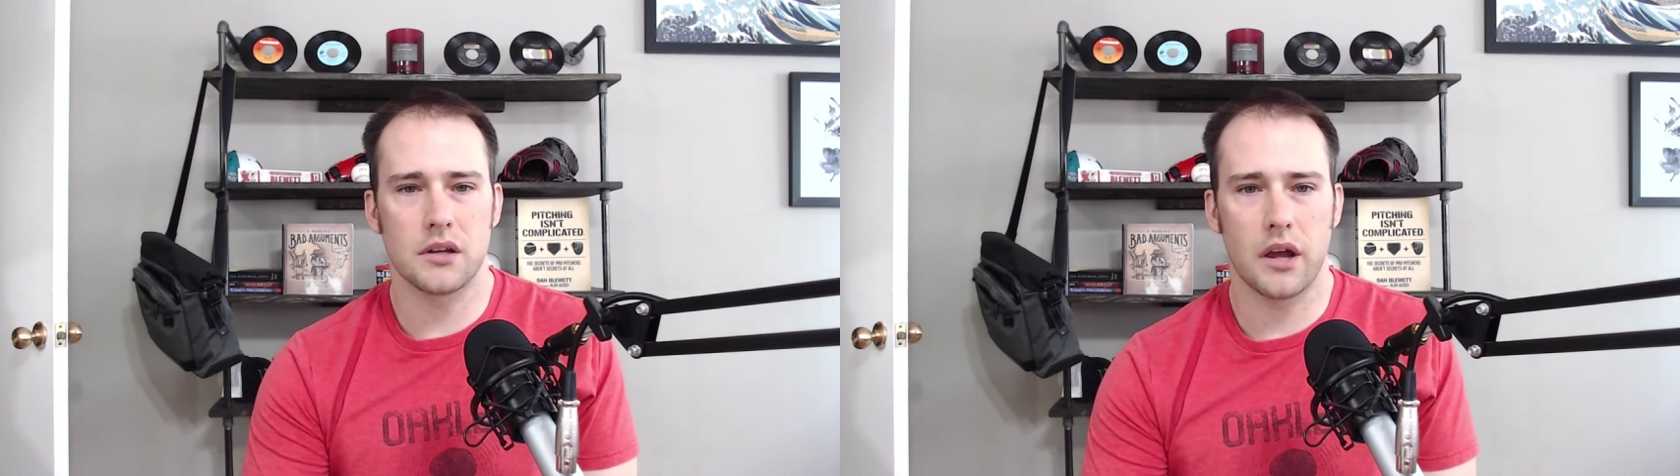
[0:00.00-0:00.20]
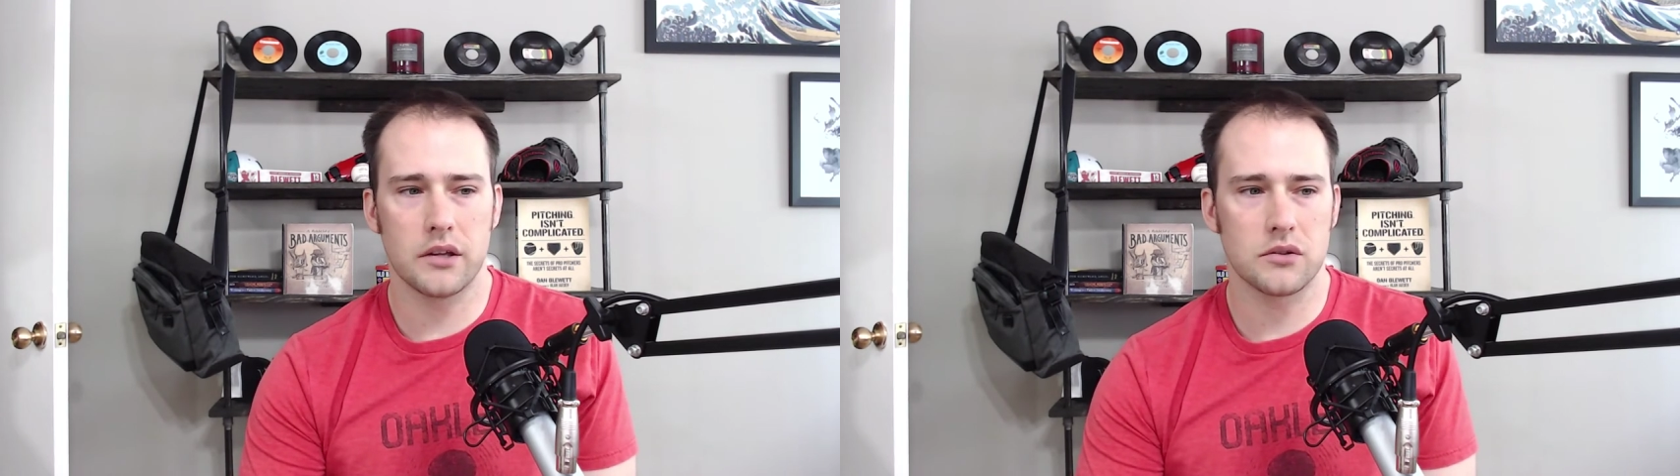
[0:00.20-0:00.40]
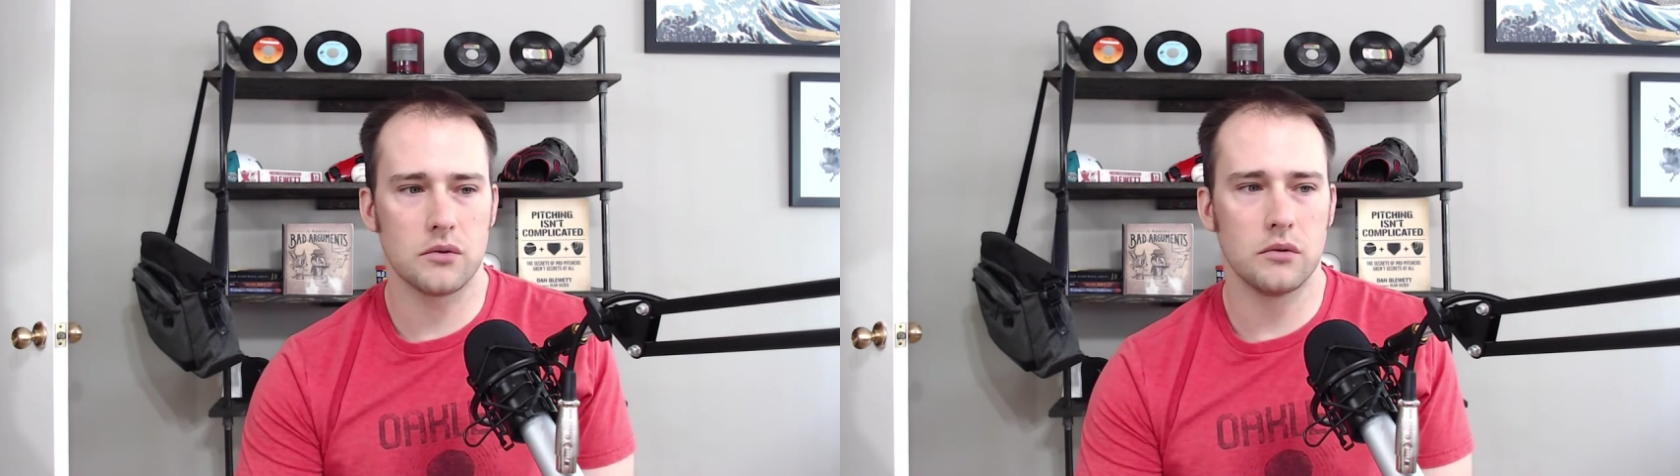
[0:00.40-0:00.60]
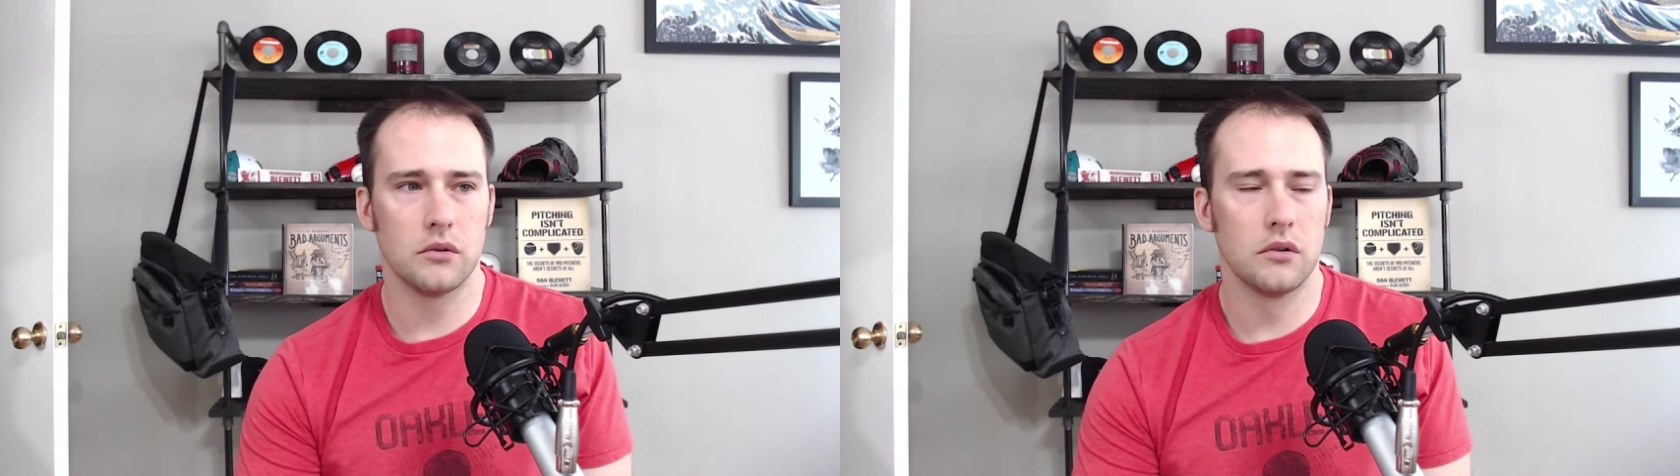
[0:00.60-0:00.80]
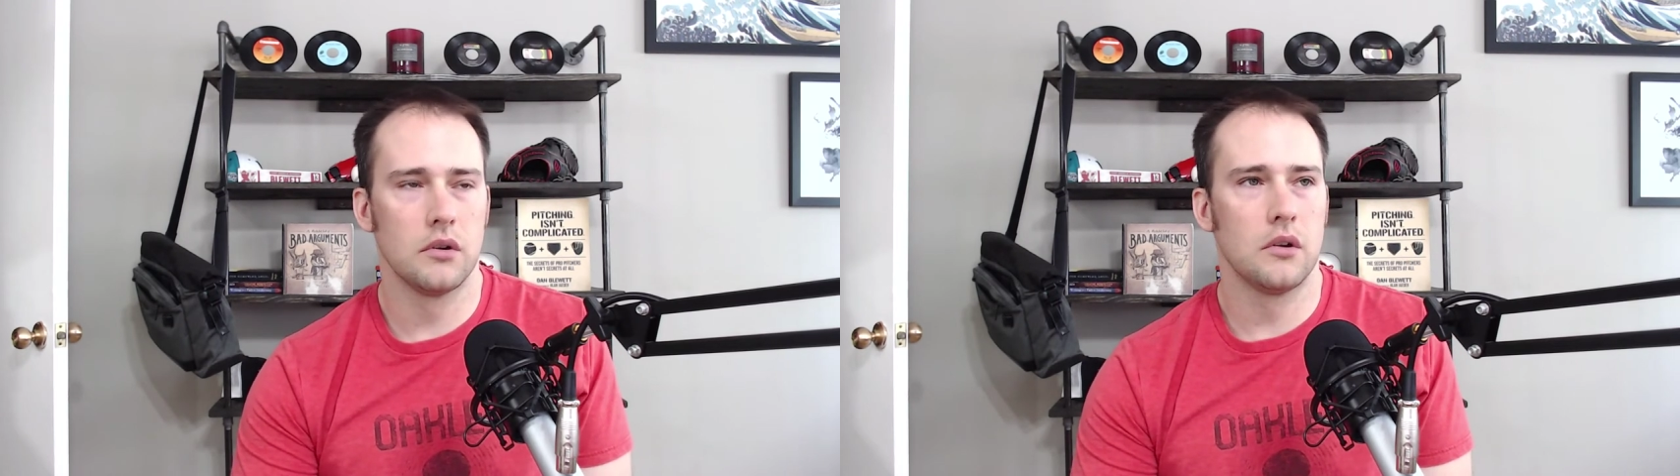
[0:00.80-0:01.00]
high school,
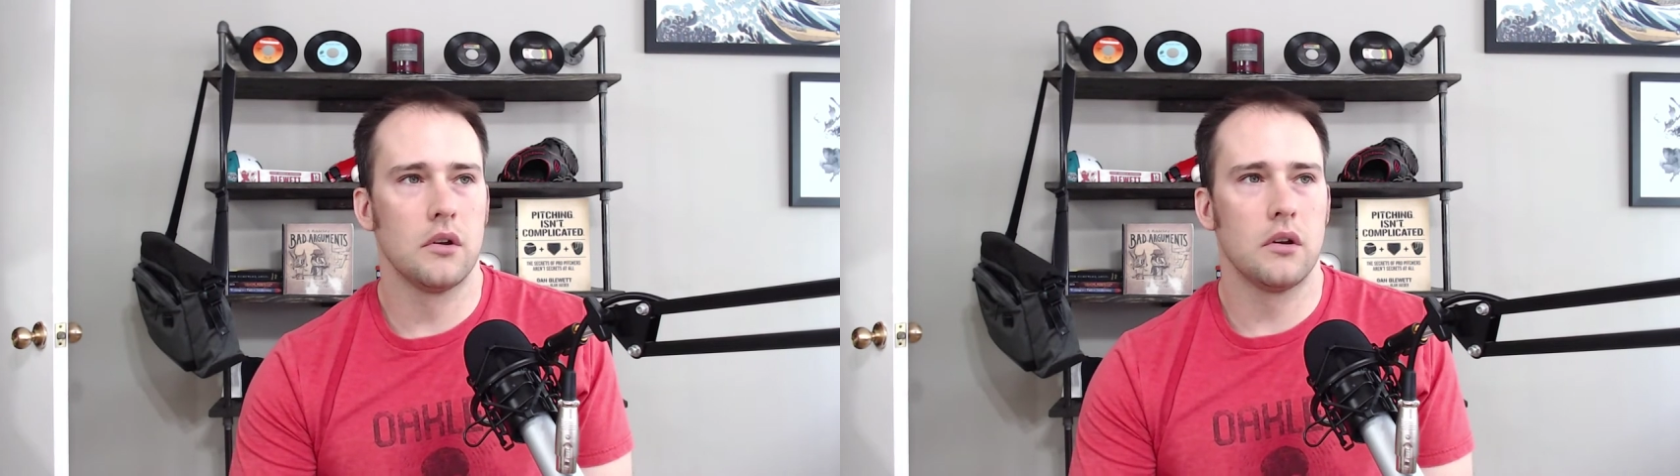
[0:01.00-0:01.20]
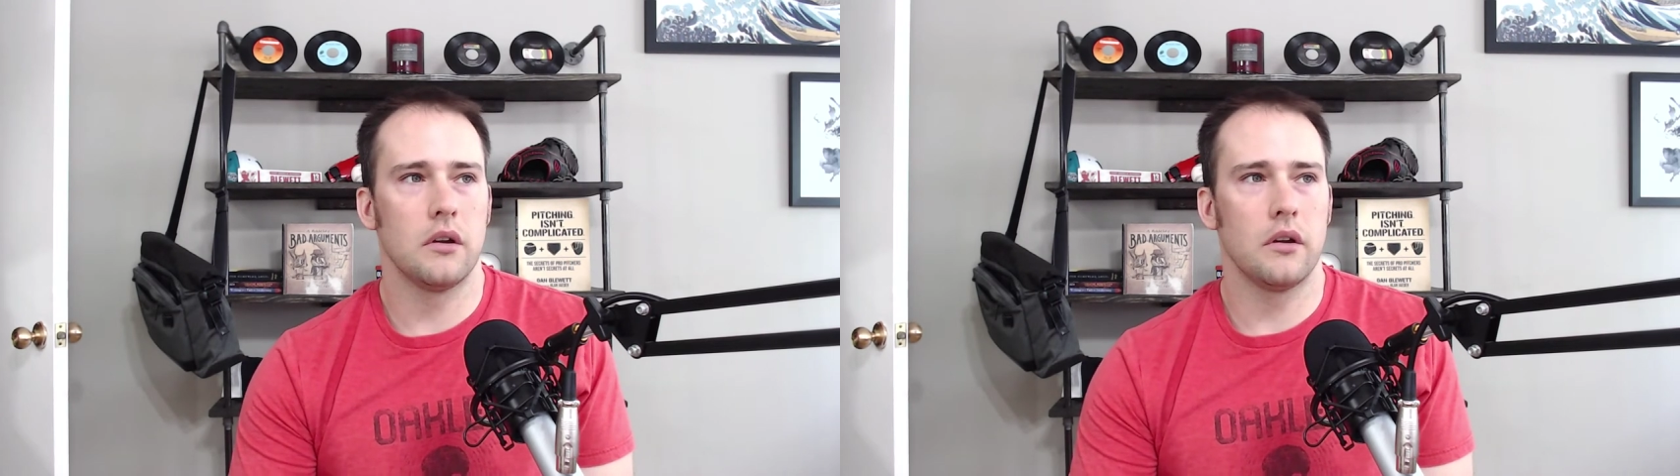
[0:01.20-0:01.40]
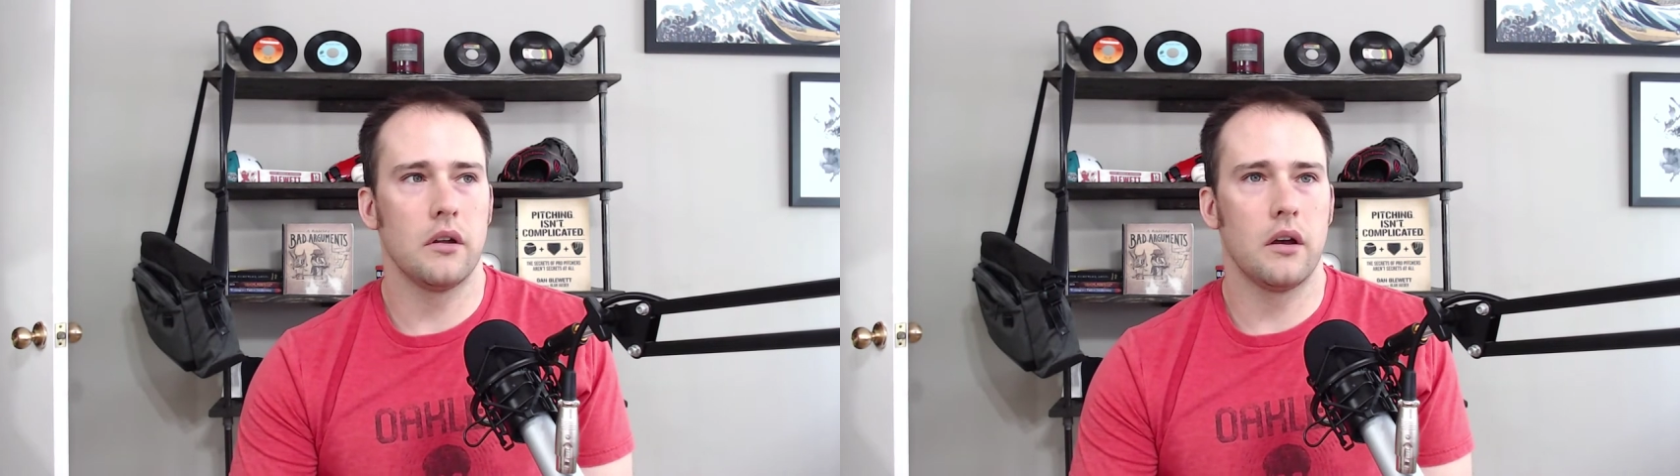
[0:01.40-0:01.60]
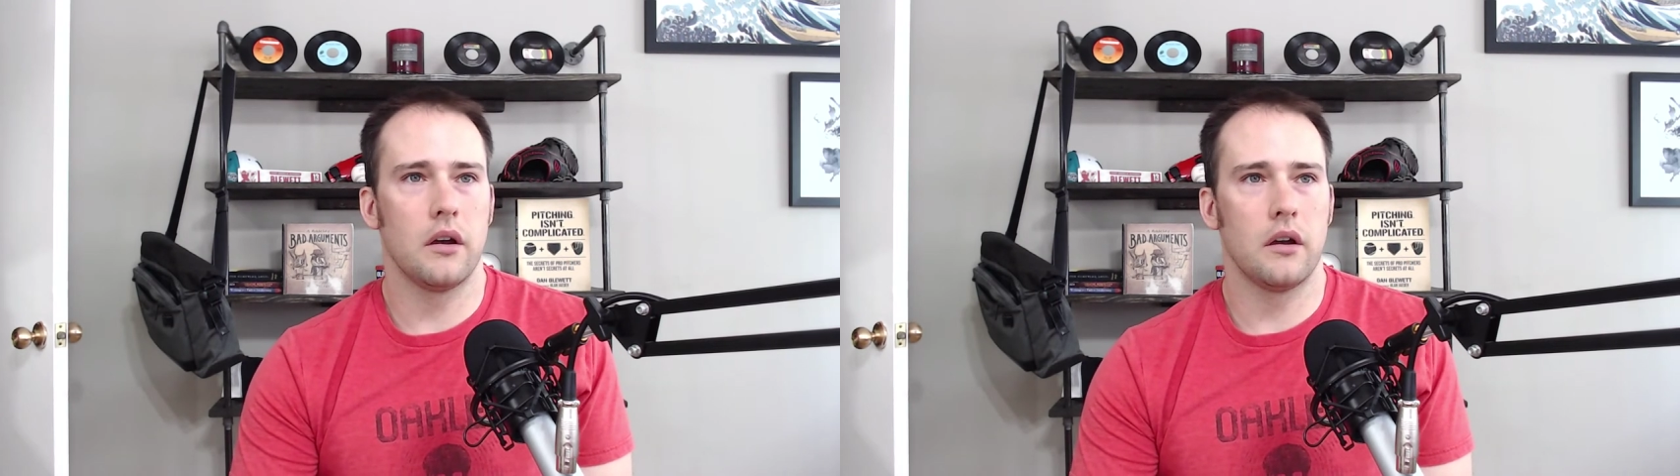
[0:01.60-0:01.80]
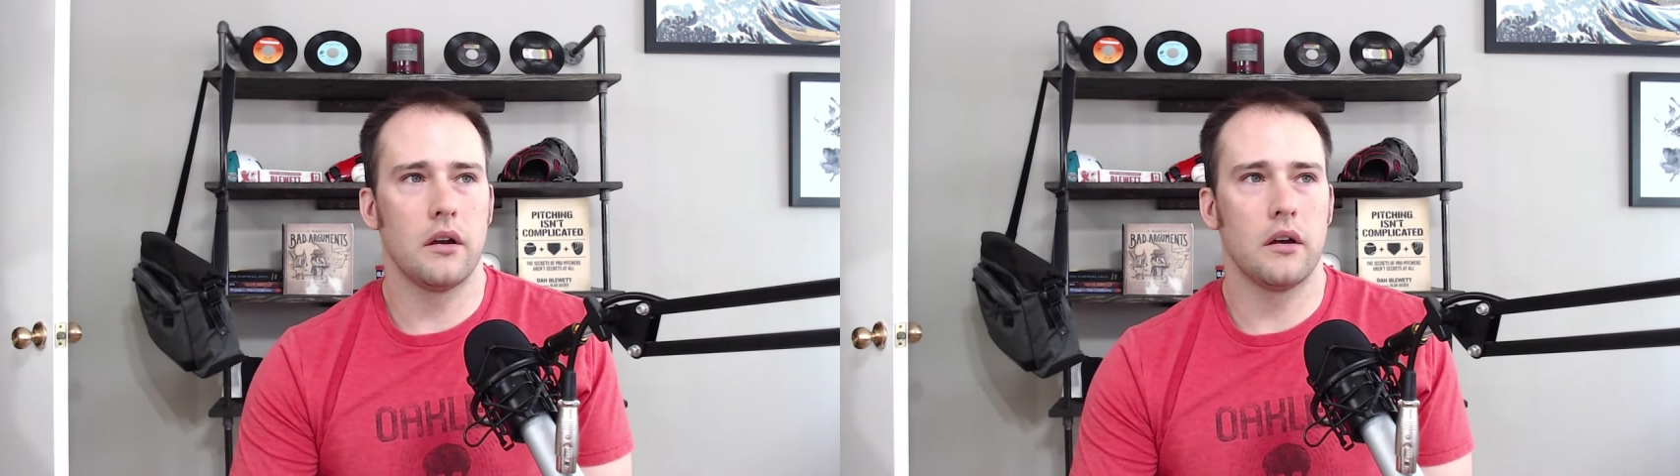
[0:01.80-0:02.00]

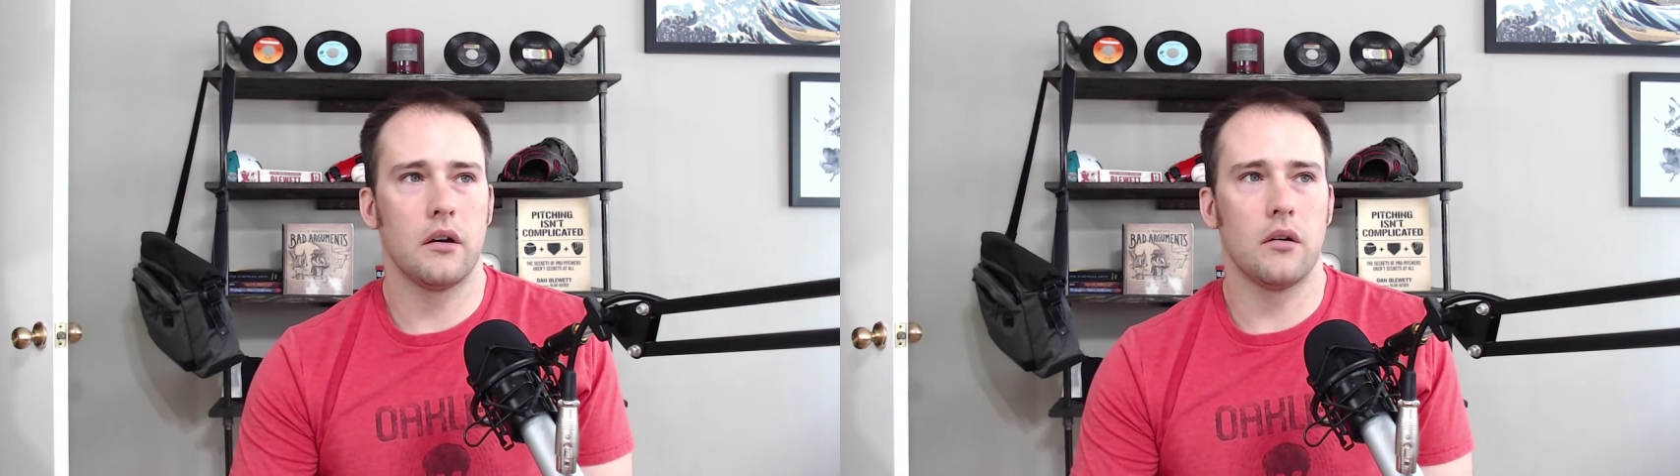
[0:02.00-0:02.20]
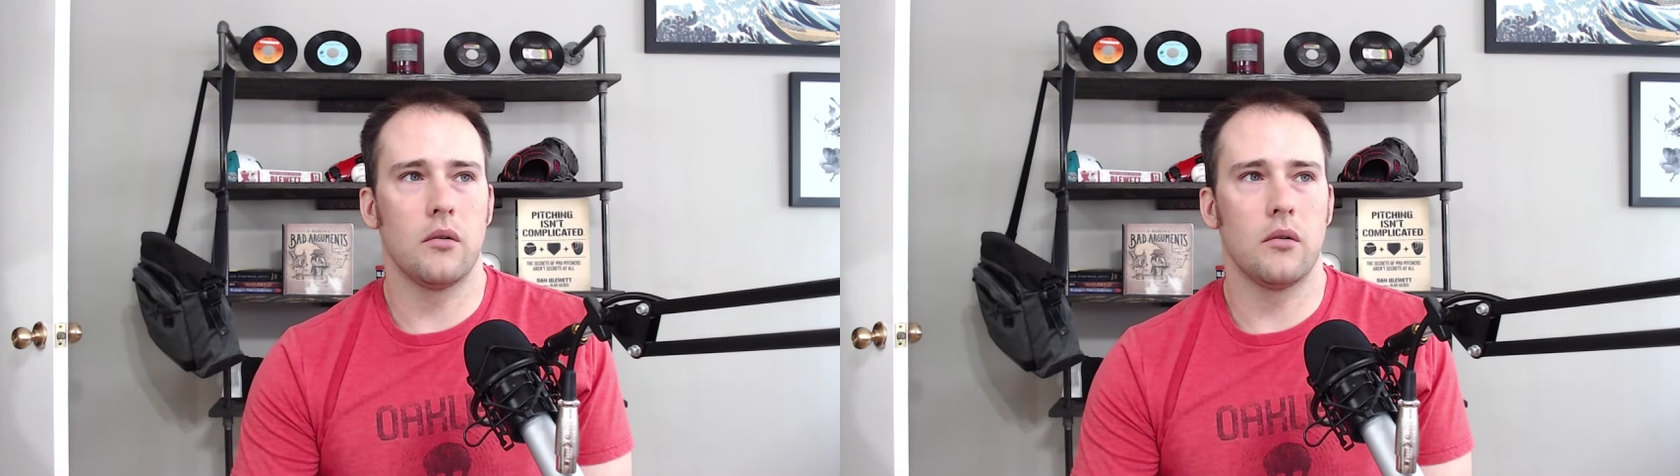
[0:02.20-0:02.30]
uh,